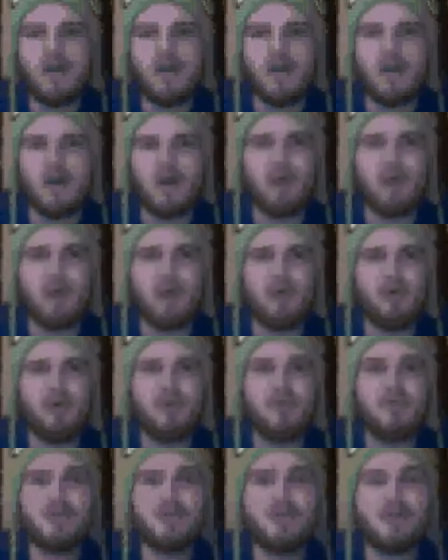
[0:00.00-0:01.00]
Hello
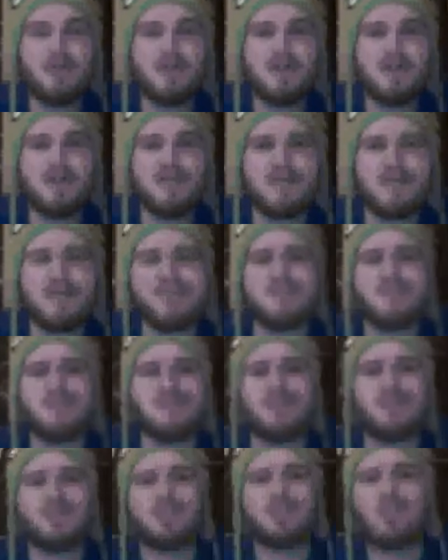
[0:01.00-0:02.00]
YouTubers, this is
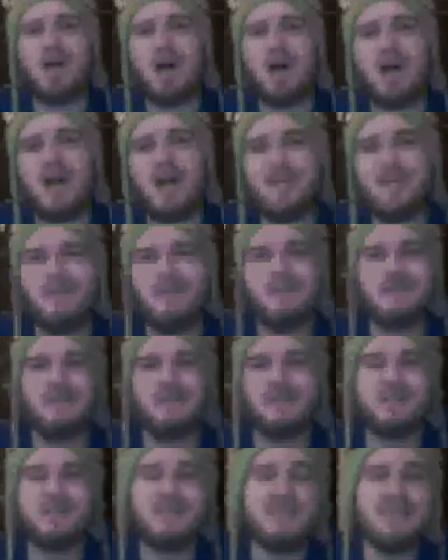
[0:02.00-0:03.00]
Sean, the
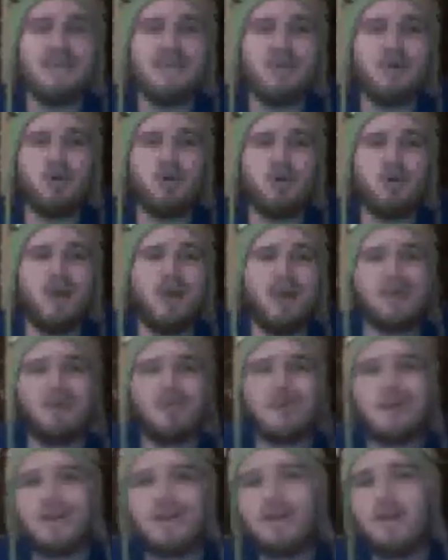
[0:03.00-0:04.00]
CEO and
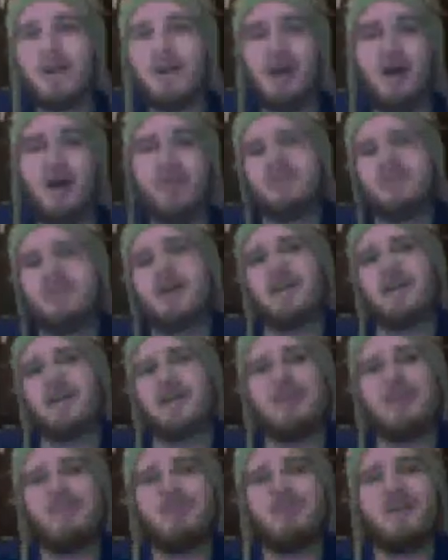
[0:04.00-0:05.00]
creator of Dodd Games
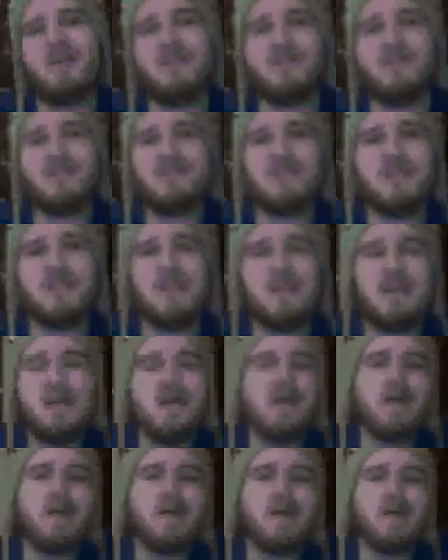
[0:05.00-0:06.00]
LLC.
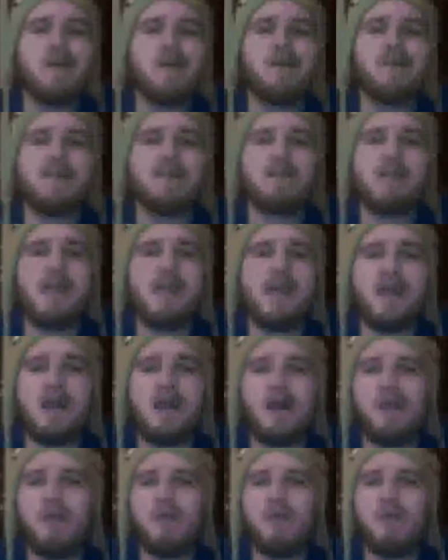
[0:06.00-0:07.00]
Today I
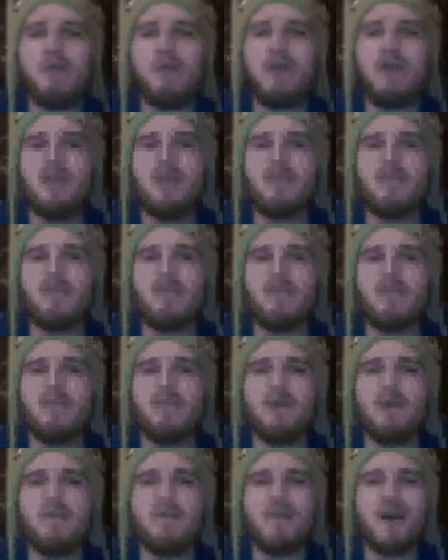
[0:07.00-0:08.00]
will be reviewing
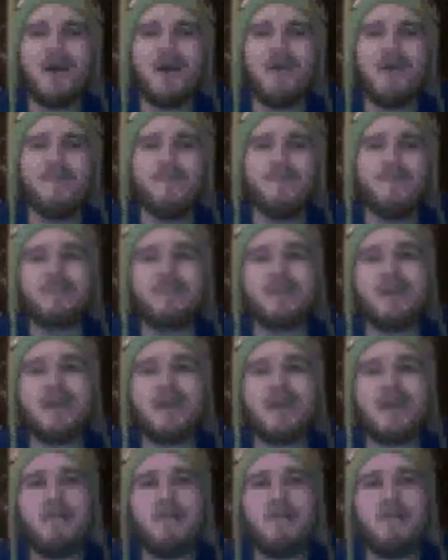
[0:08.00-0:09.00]
my first
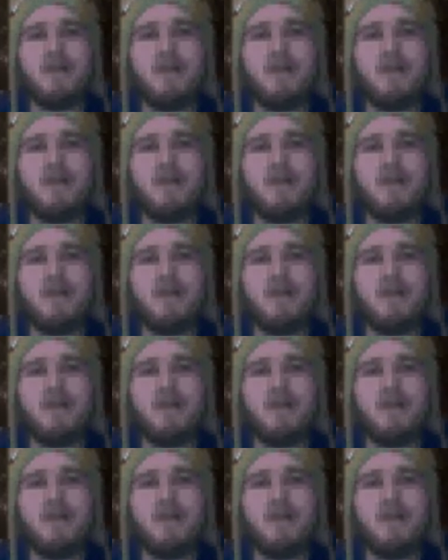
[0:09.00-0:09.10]
game.